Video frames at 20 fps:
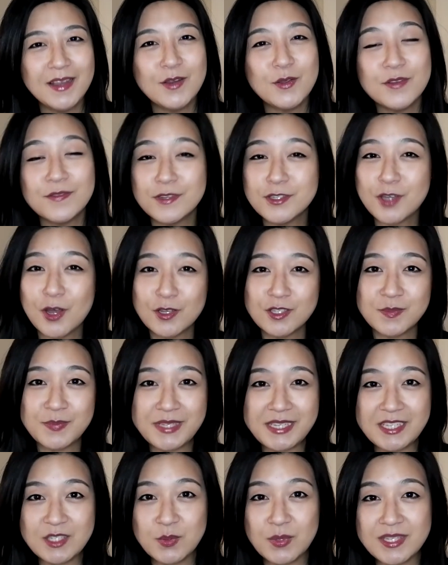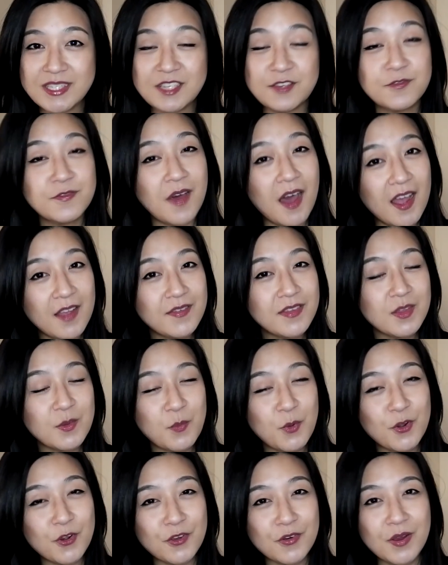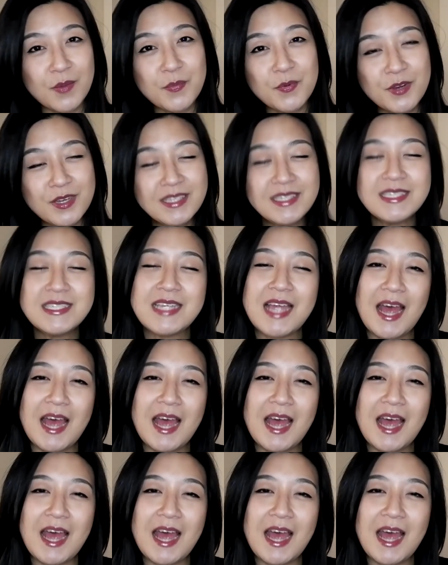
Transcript: Louis Vuitton Speedy 25 in the monogram print.